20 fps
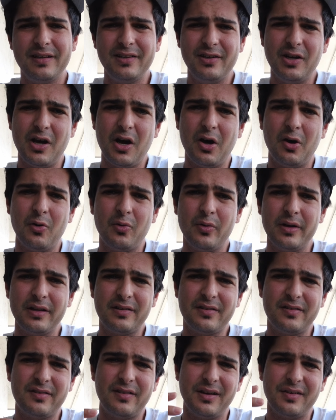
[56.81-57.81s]
you know,
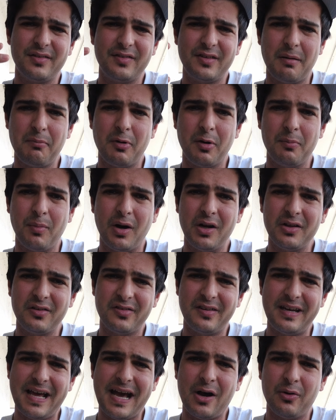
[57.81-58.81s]
it's the summer
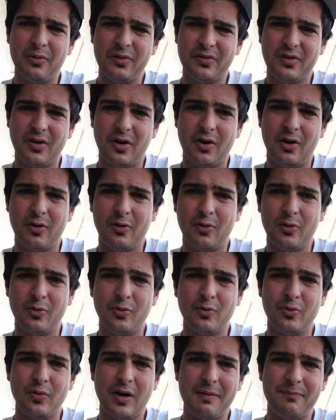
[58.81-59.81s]
months now,
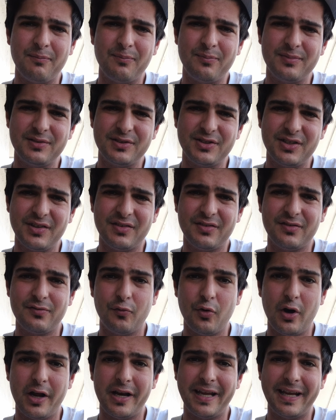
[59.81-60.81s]
so I'm just
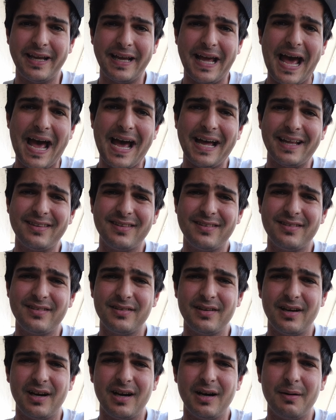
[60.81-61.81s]
running
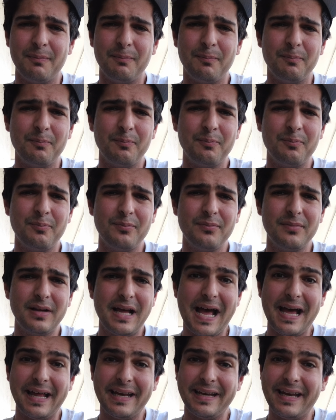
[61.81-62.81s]
at
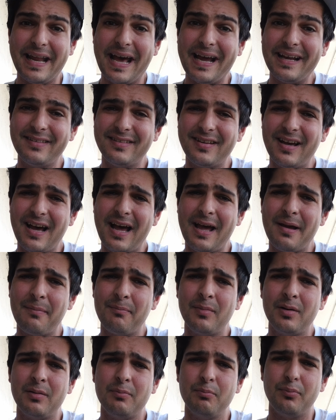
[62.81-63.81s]
um, at
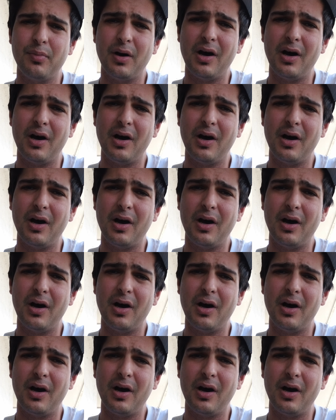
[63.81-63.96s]
nighttime.